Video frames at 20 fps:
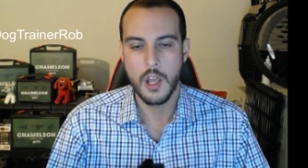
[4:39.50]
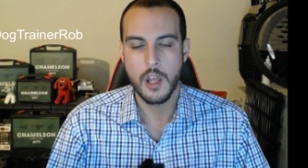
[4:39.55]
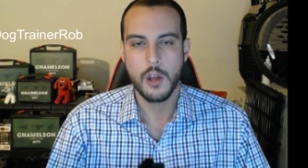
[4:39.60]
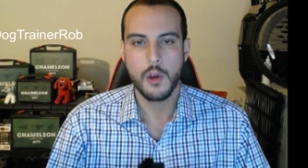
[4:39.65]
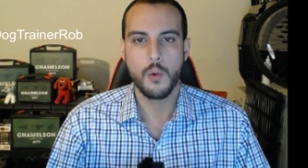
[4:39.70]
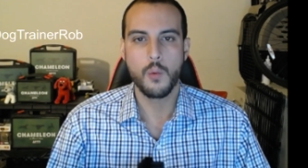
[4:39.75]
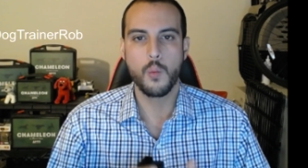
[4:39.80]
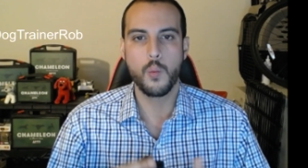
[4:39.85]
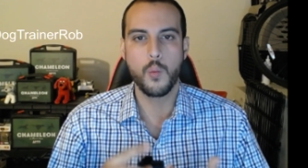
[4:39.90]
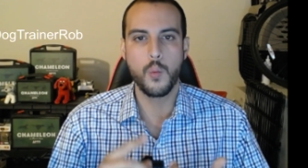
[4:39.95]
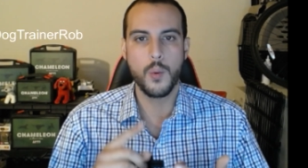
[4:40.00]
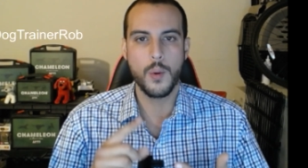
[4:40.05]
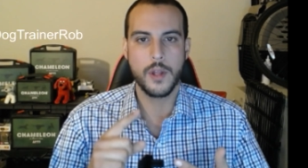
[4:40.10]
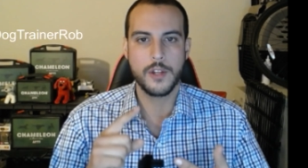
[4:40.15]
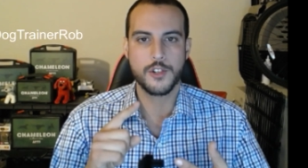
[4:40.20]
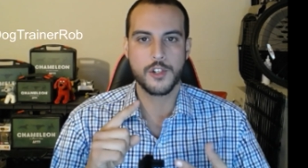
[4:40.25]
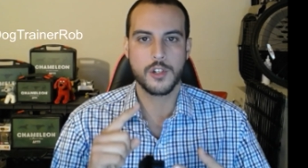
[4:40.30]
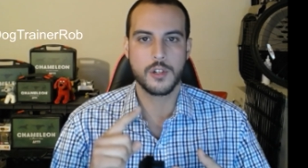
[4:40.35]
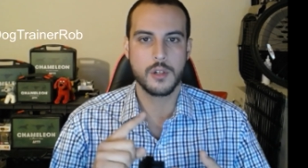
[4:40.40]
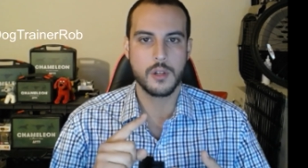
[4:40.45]

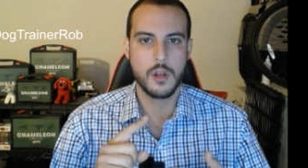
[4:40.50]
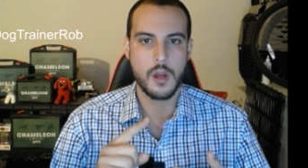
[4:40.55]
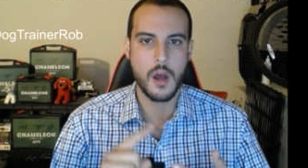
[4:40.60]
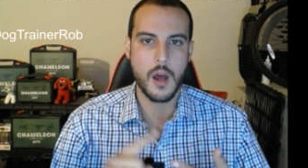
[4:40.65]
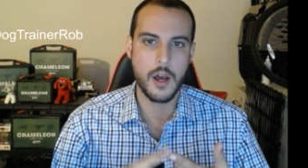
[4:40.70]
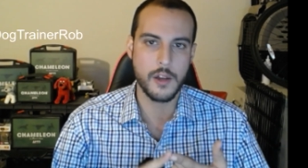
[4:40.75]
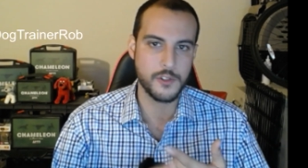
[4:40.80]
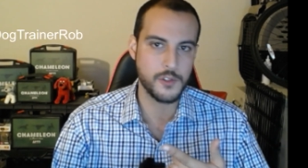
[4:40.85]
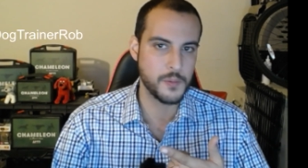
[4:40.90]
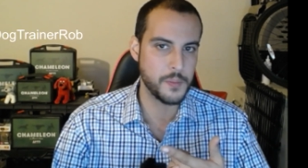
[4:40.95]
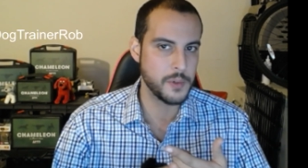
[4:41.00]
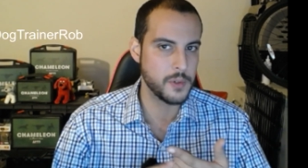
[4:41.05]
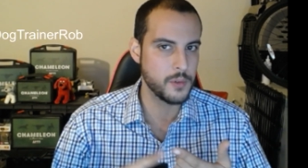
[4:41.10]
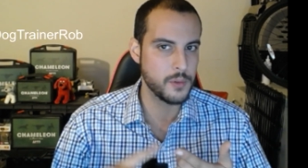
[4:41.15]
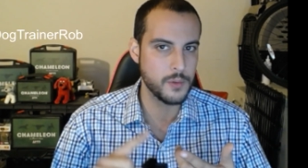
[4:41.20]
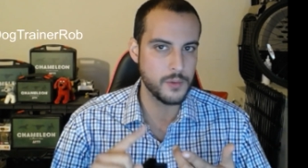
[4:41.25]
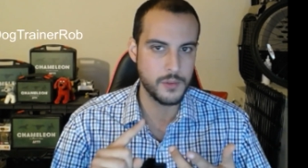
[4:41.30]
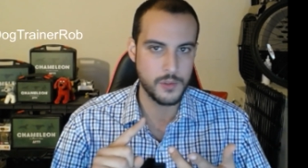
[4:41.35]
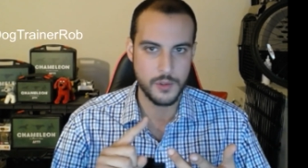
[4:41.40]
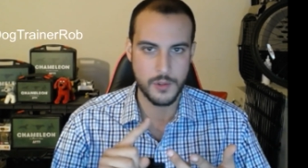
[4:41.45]
which
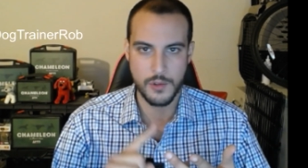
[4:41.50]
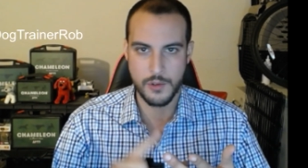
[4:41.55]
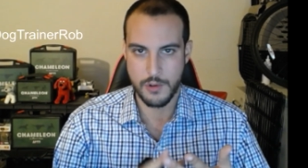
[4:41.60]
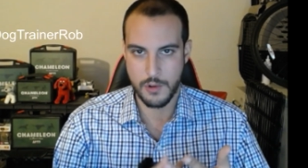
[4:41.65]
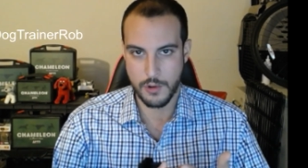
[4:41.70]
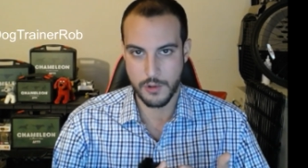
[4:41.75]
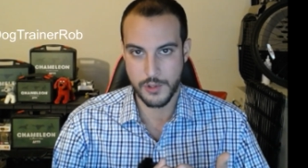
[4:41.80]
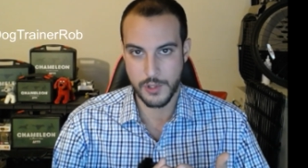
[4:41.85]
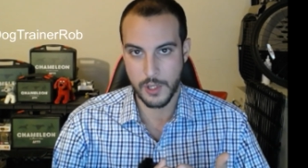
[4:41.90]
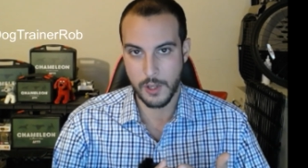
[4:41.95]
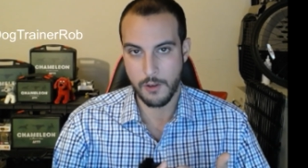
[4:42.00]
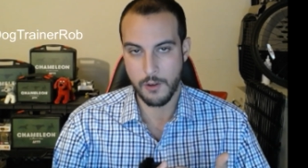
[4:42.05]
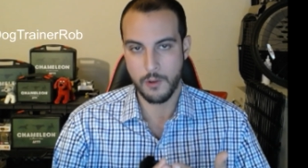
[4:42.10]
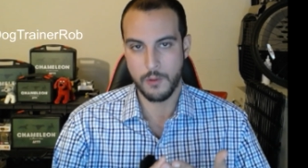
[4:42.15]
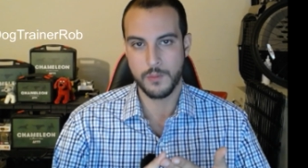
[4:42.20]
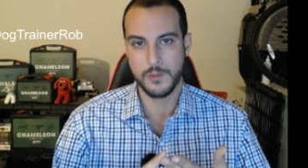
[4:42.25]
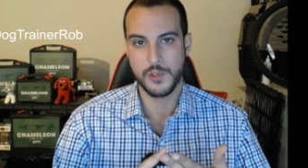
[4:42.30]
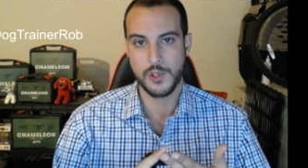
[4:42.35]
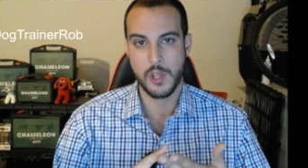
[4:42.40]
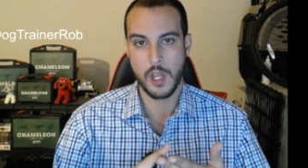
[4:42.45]
hospitals and nursing
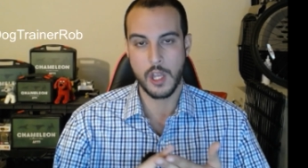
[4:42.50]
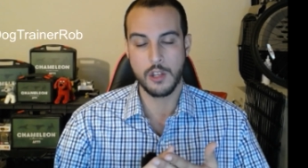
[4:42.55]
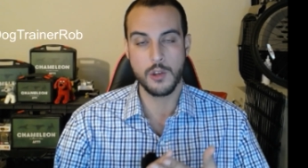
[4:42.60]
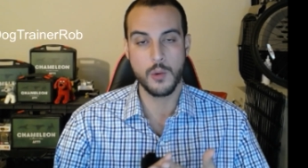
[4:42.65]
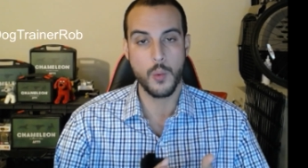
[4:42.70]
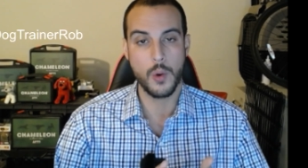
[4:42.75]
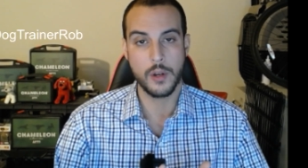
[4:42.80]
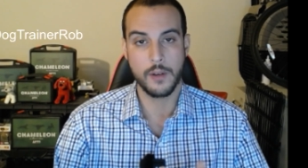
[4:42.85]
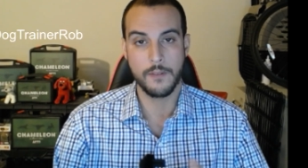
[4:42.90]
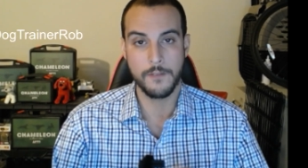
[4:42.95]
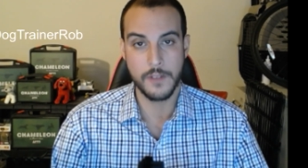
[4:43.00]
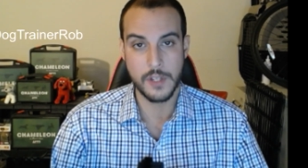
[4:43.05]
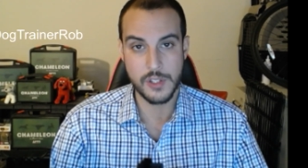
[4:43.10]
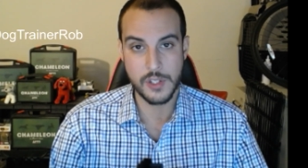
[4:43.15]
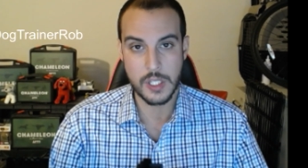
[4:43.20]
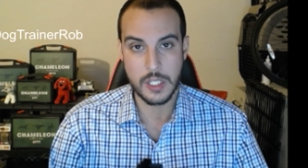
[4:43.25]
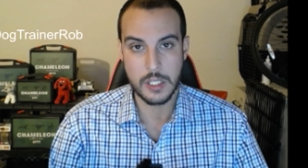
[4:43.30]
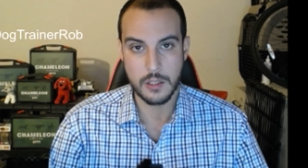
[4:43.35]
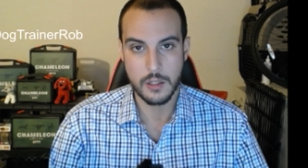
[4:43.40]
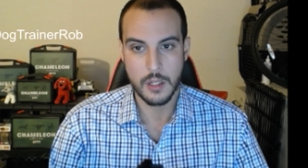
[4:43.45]
homes that you want to
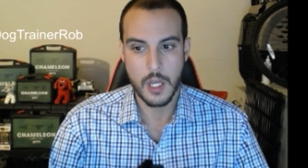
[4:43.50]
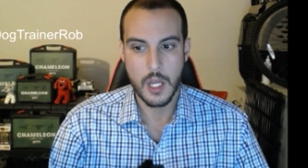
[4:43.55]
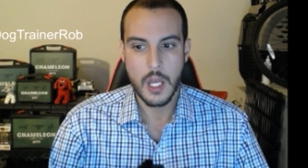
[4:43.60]
visit